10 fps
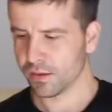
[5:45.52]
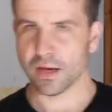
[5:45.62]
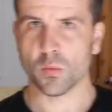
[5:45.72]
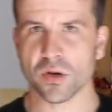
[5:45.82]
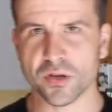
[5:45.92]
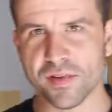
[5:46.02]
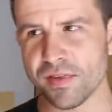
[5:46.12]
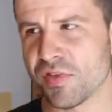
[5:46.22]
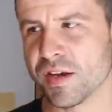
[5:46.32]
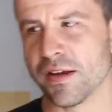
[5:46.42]
Now what good is
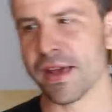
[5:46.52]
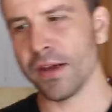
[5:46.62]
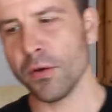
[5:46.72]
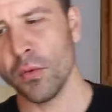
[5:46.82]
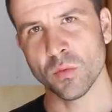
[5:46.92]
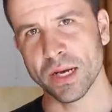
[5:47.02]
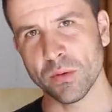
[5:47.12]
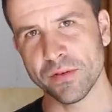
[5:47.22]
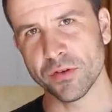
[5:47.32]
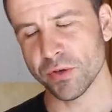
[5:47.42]
a thinner nail?
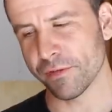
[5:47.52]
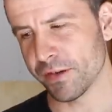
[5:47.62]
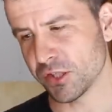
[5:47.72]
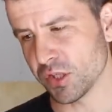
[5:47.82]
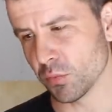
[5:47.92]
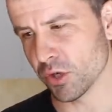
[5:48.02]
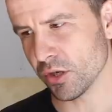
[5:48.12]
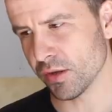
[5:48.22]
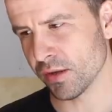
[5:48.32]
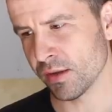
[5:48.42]
Well, if you're doing finishing
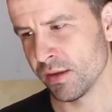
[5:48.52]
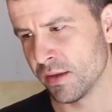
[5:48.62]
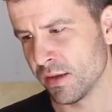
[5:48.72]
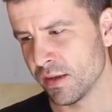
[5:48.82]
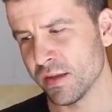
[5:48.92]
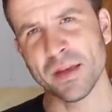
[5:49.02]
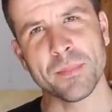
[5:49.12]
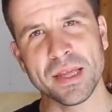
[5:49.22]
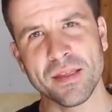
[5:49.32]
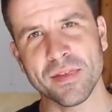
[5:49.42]
work, it
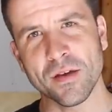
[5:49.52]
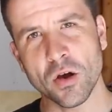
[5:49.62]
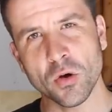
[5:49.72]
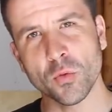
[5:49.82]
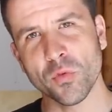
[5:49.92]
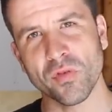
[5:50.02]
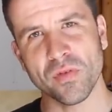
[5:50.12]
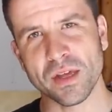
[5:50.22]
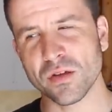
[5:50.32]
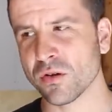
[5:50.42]
means the holes
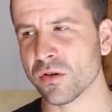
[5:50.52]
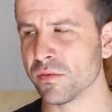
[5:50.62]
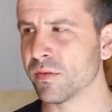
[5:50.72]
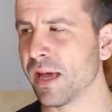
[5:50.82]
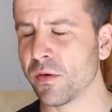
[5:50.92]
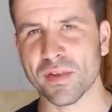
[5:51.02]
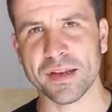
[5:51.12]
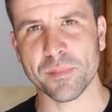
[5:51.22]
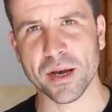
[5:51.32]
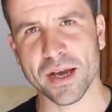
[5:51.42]
that your nails
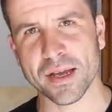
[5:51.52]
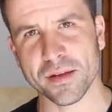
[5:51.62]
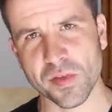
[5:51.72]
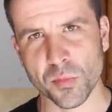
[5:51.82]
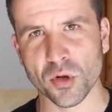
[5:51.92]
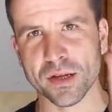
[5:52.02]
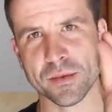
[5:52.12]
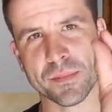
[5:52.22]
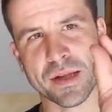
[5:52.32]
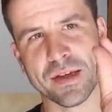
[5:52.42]
leave behind are smaller
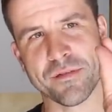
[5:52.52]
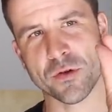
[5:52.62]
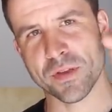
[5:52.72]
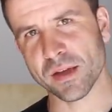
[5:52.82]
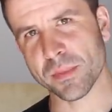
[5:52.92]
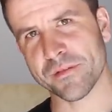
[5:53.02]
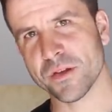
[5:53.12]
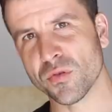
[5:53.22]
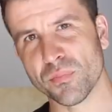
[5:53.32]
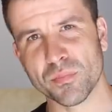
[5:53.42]
and therefore they can be
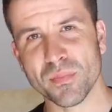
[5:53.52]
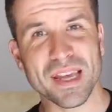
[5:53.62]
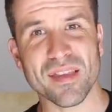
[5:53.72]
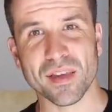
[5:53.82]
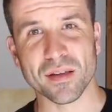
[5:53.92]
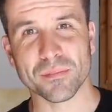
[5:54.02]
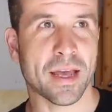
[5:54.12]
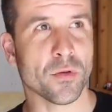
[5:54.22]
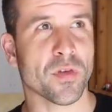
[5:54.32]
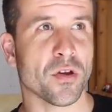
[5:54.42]
filled easier.
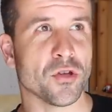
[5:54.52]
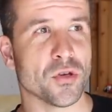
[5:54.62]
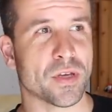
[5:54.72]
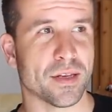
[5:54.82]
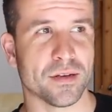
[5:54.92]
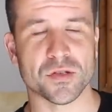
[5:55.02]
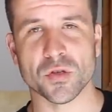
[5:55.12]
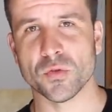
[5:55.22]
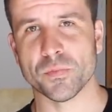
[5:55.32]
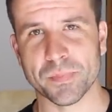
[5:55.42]
And also you can
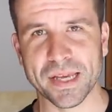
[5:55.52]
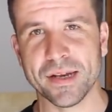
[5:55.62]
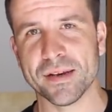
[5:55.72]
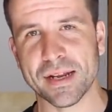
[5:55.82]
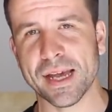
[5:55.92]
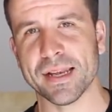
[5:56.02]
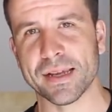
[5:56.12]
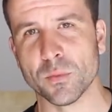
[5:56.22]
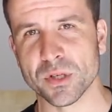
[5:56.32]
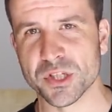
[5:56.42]
do hidden
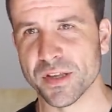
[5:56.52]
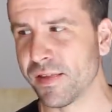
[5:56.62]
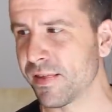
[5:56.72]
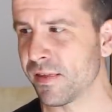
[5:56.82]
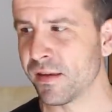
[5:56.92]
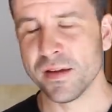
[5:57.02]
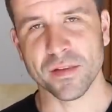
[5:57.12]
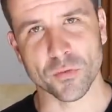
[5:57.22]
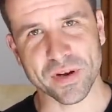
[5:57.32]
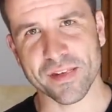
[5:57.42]
nailing, which is
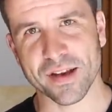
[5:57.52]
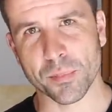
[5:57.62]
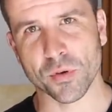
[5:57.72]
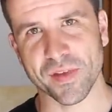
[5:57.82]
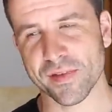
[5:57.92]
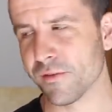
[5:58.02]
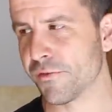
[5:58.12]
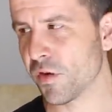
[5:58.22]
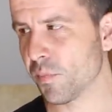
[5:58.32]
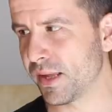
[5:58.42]
the reason I bought this in the
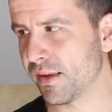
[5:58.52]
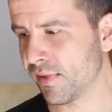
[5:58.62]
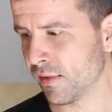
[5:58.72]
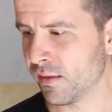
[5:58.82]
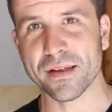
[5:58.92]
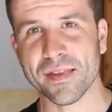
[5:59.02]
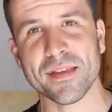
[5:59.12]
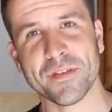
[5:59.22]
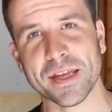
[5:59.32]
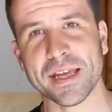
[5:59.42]
first place. It's
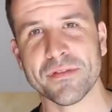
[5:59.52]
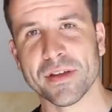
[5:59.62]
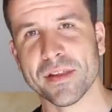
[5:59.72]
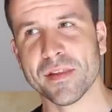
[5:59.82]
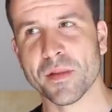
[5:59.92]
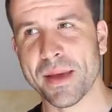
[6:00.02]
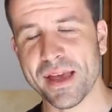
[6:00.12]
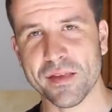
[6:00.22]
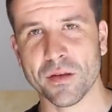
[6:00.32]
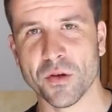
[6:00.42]
definitely heavier than the
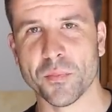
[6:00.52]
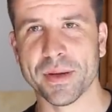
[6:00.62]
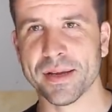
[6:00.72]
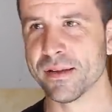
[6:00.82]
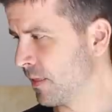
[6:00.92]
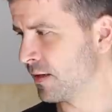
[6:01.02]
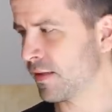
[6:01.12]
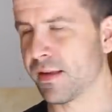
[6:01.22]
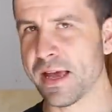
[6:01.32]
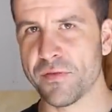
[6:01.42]
Paslode, but it
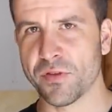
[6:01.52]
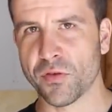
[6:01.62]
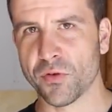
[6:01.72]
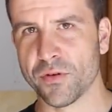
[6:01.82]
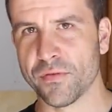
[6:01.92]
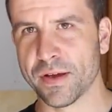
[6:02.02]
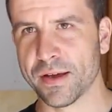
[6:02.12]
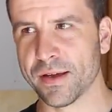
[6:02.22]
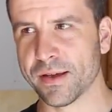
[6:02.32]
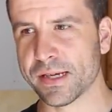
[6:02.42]
doesn't have the sort
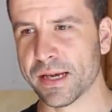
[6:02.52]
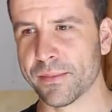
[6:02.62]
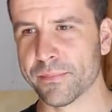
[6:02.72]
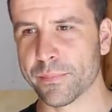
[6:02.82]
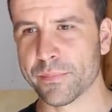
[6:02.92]
of